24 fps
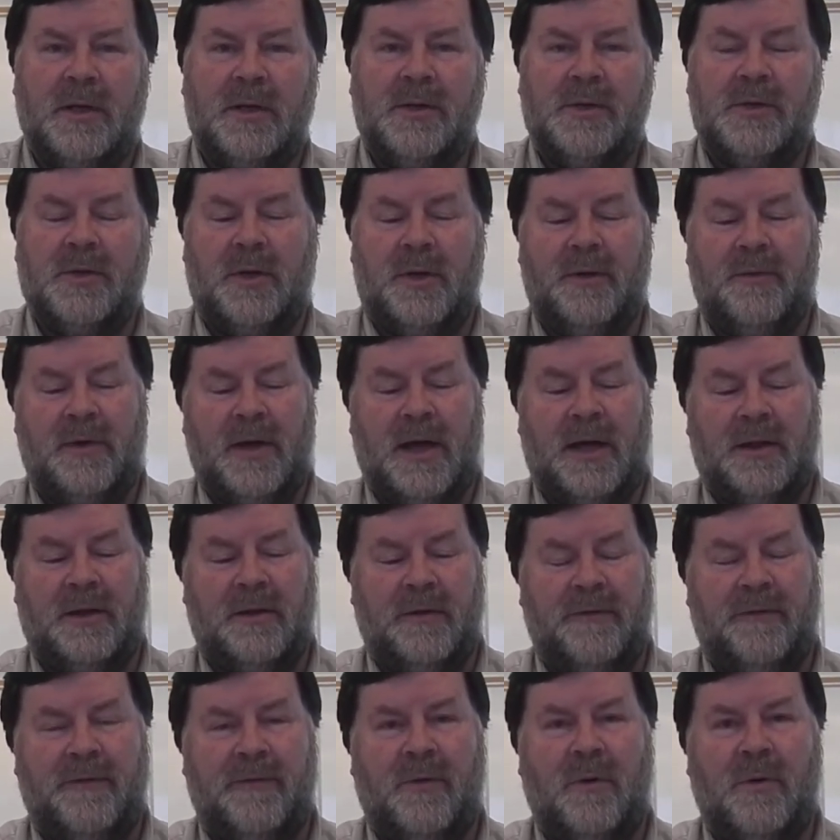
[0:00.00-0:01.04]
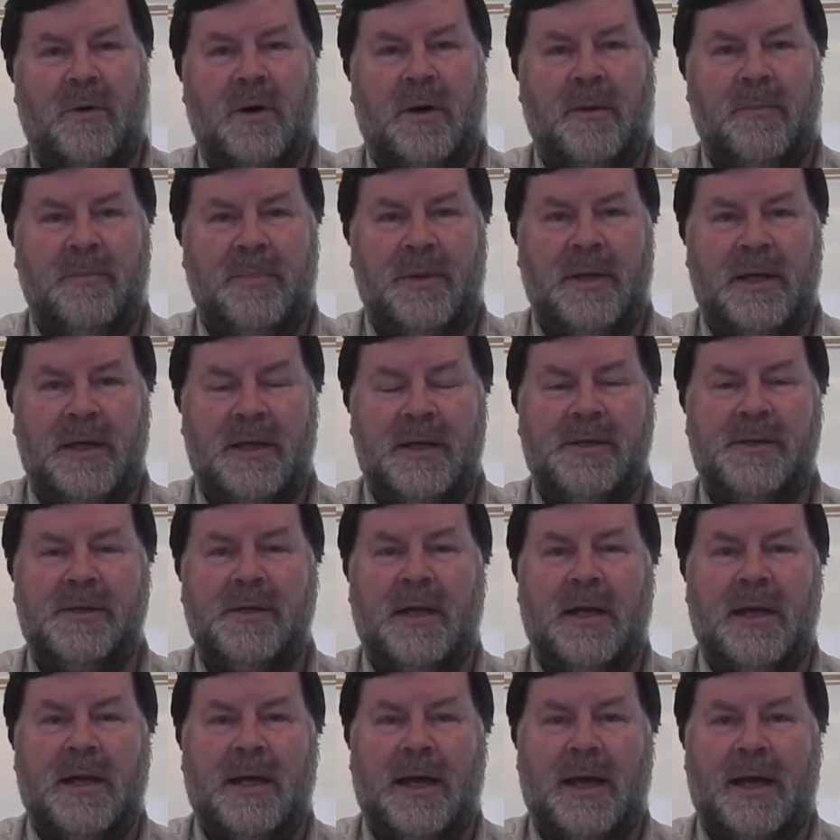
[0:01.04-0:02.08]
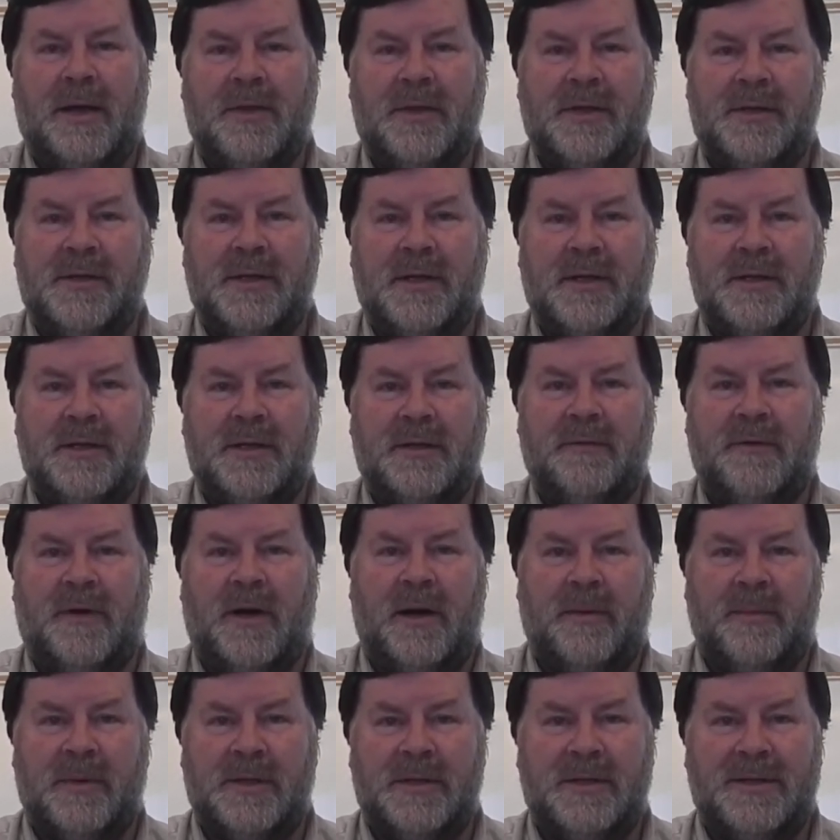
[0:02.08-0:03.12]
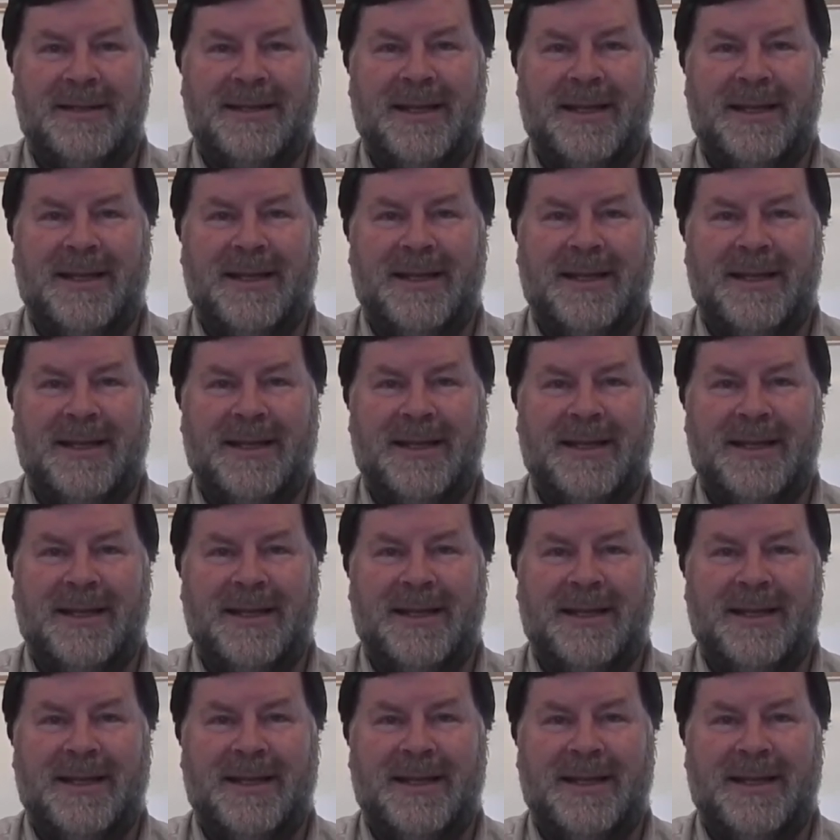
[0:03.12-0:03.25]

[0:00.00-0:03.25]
So you've got the four Ps and the six environments,